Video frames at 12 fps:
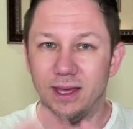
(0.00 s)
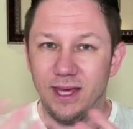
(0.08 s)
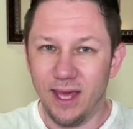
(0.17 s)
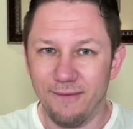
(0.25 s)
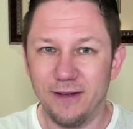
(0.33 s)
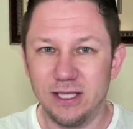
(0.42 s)

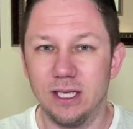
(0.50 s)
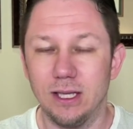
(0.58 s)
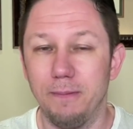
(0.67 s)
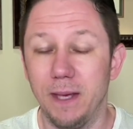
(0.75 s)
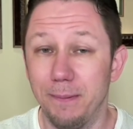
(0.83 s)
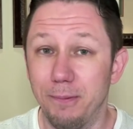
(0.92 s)
give it to the
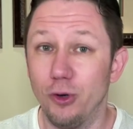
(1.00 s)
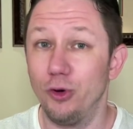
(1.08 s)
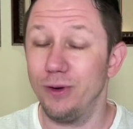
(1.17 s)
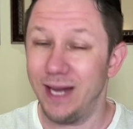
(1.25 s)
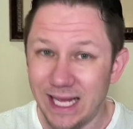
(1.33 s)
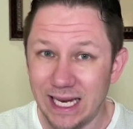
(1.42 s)
people who
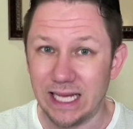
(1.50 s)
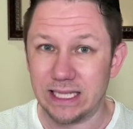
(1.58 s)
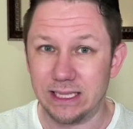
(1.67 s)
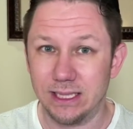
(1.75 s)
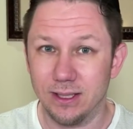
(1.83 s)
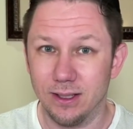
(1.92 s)
need
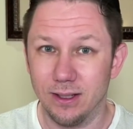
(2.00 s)
it.